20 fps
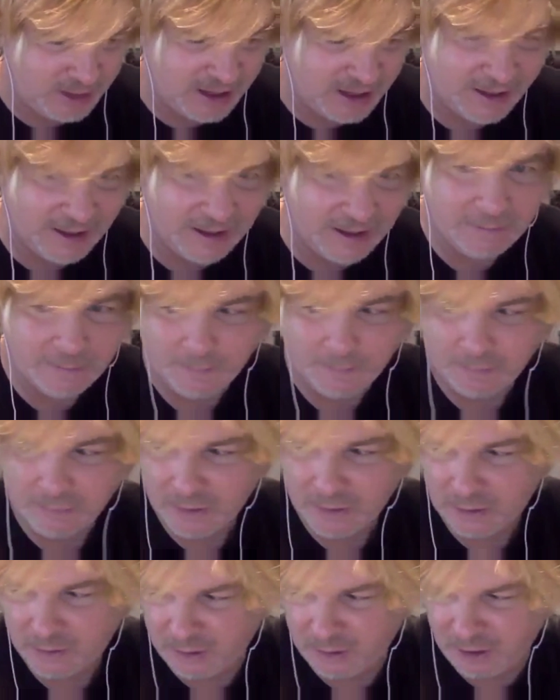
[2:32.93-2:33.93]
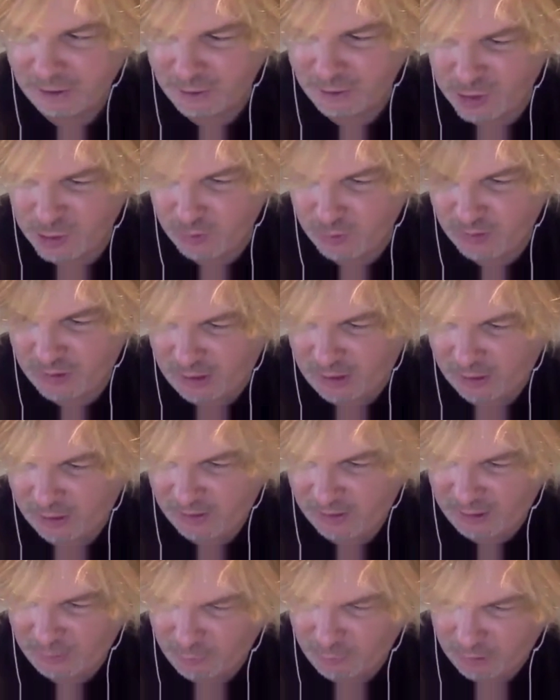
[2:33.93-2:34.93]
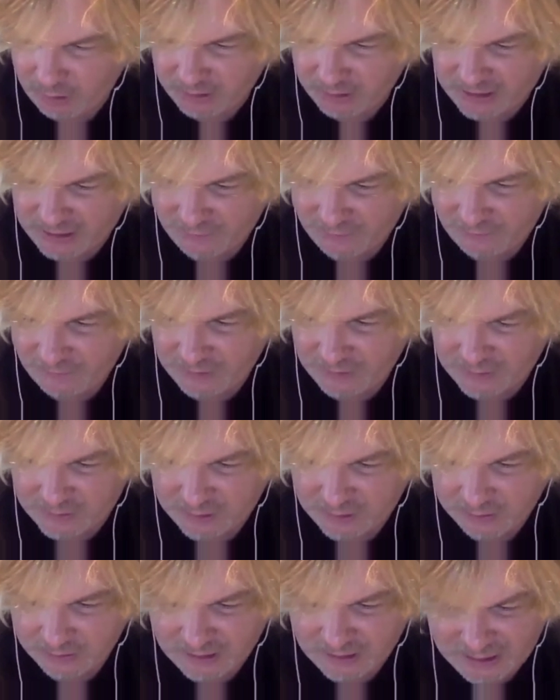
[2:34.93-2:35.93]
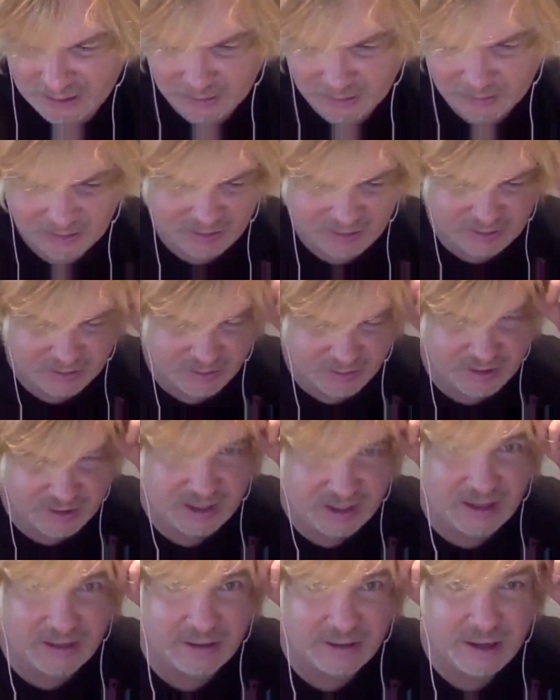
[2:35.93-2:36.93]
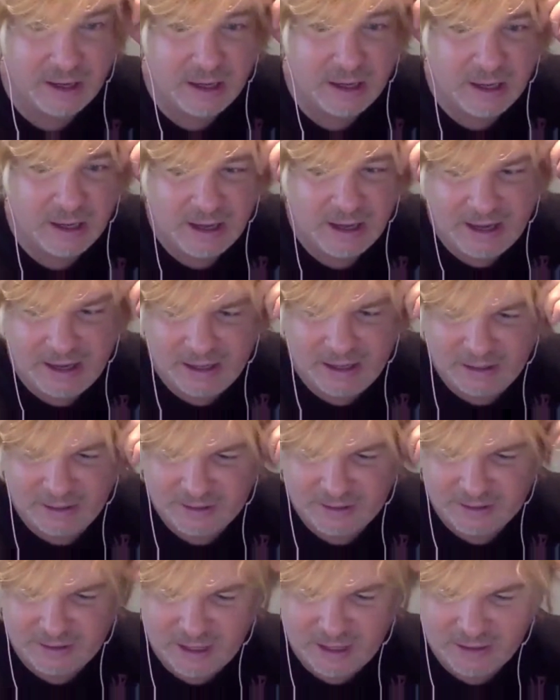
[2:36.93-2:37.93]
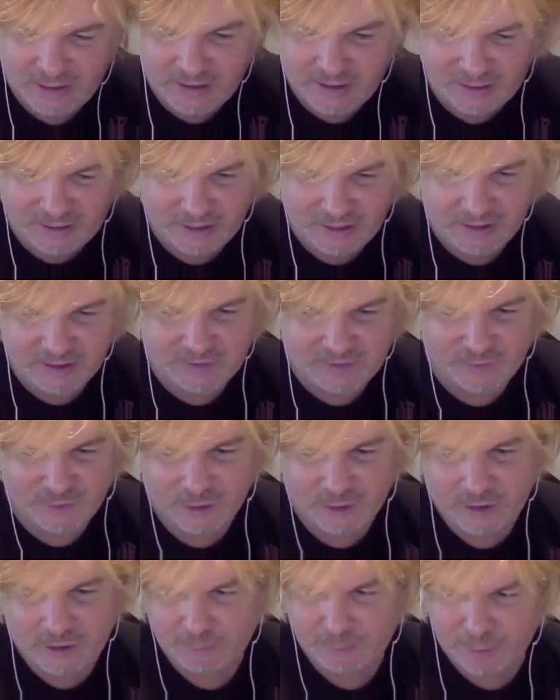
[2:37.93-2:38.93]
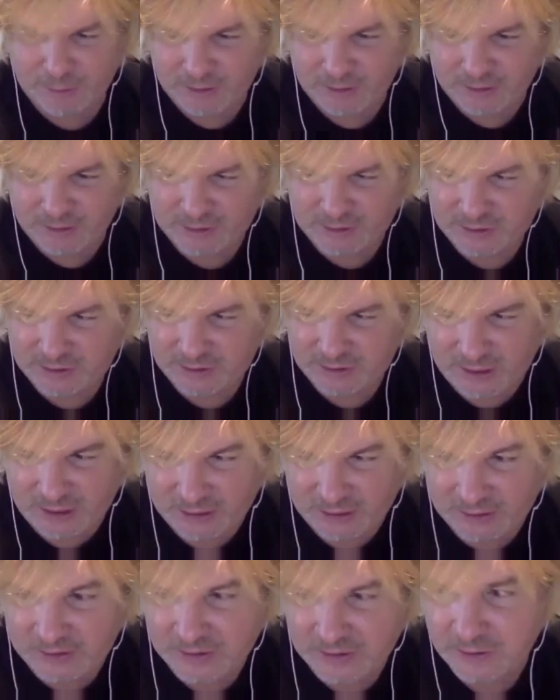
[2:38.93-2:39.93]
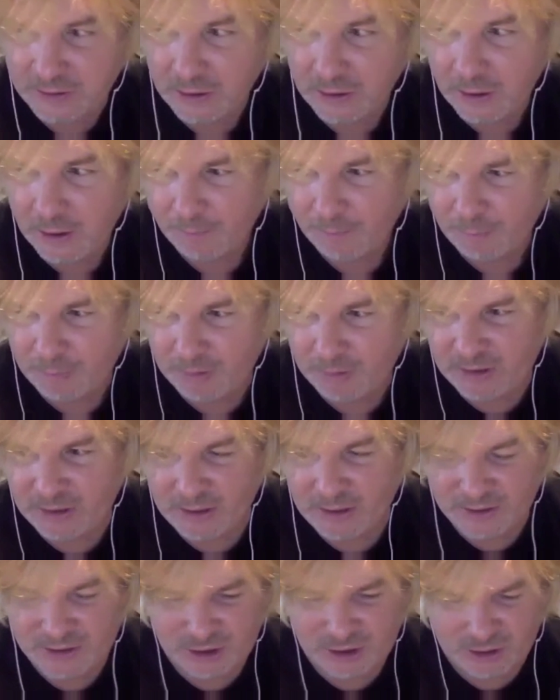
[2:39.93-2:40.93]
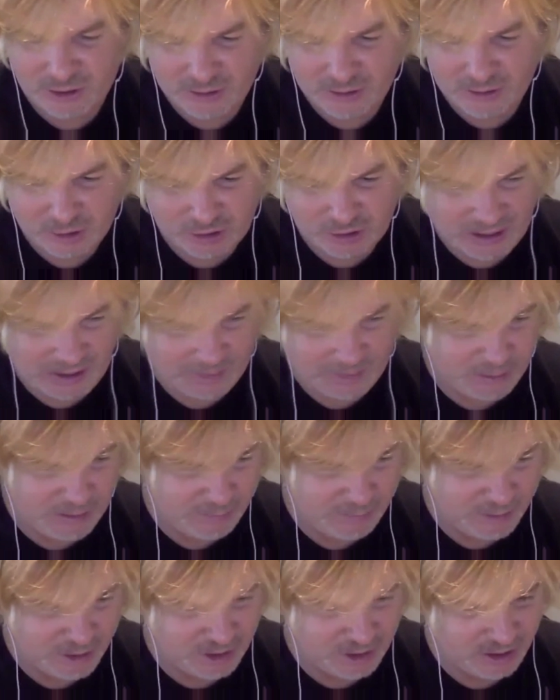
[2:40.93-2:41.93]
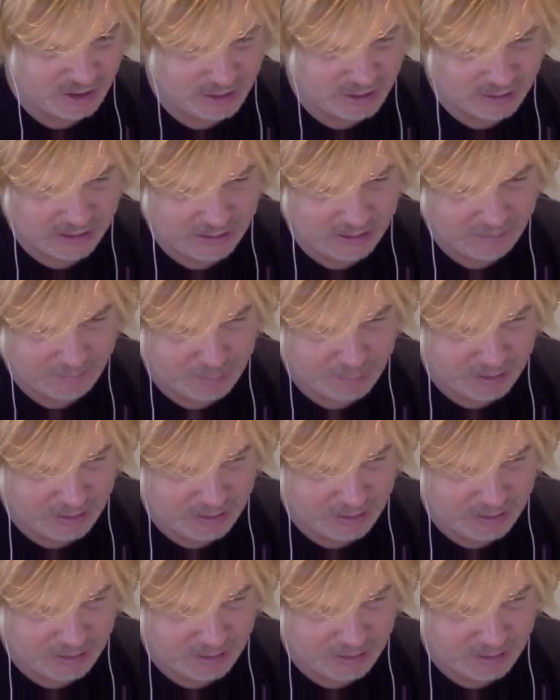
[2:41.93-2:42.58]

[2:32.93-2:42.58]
on it. They're doing that thing. A lot of fans online, at least, are saying, hey, it's not Nikki's fault, but this stinks because she's the champion, but she's getting